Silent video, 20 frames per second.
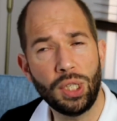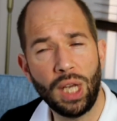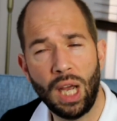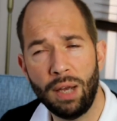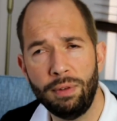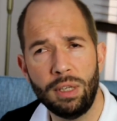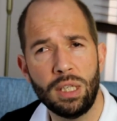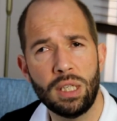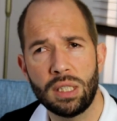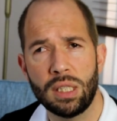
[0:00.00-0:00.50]

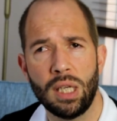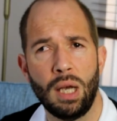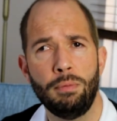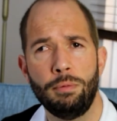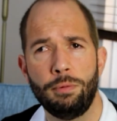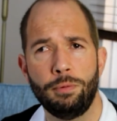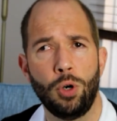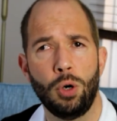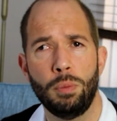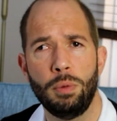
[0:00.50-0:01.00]
having some
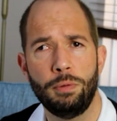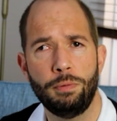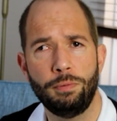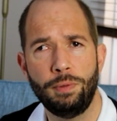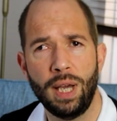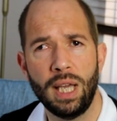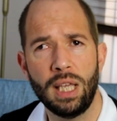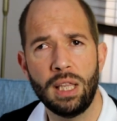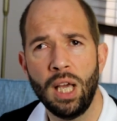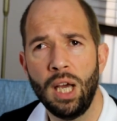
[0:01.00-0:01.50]
form of
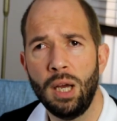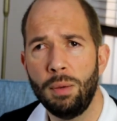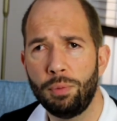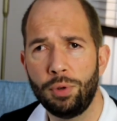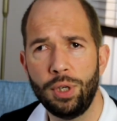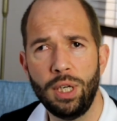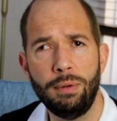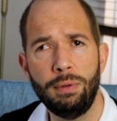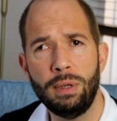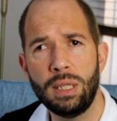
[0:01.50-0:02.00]
faith
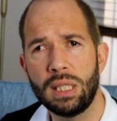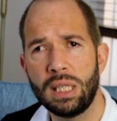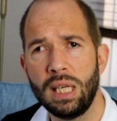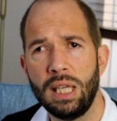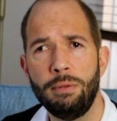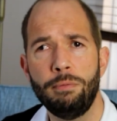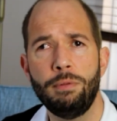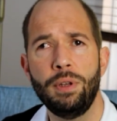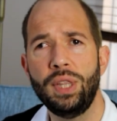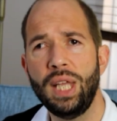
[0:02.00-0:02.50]
previously.
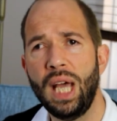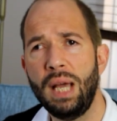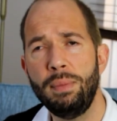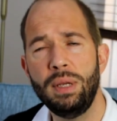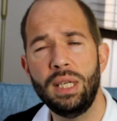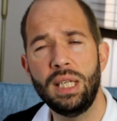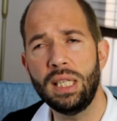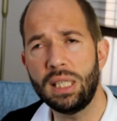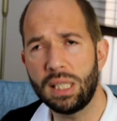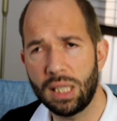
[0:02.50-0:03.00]
For them,
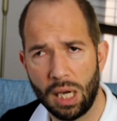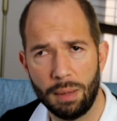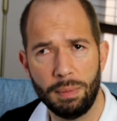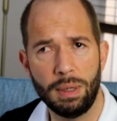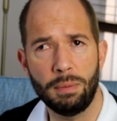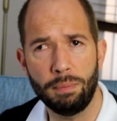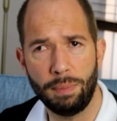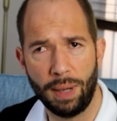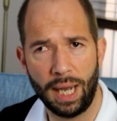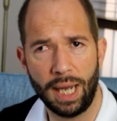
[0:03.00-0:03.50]
it is
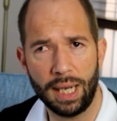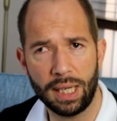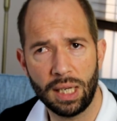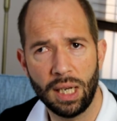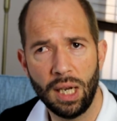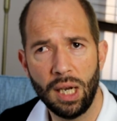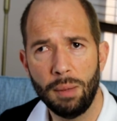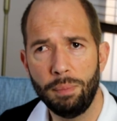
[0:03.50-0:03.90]
coming back.